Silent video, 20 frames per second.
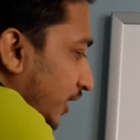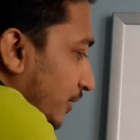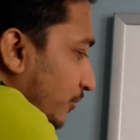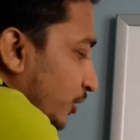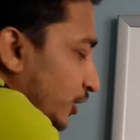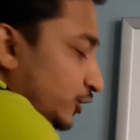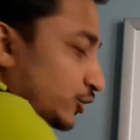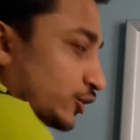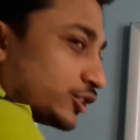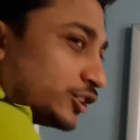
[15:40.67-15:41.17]

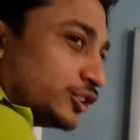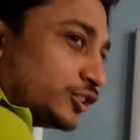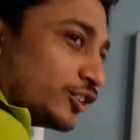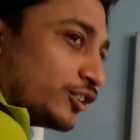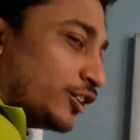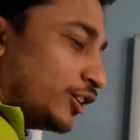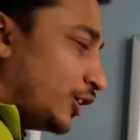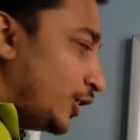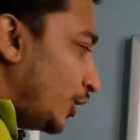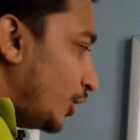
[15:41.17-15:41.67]
carbon is
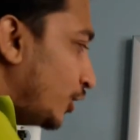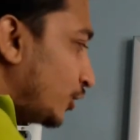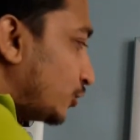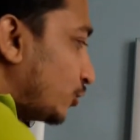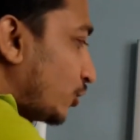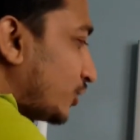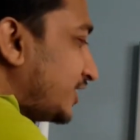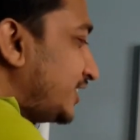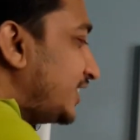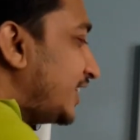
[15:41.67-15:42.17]
oxygen.
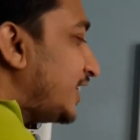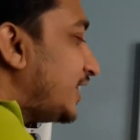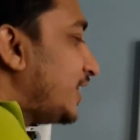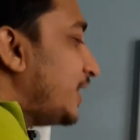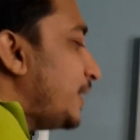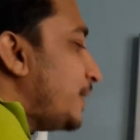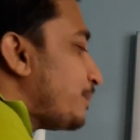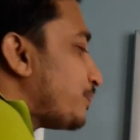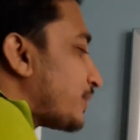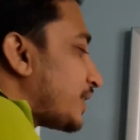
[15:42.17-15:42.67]
So oxygen,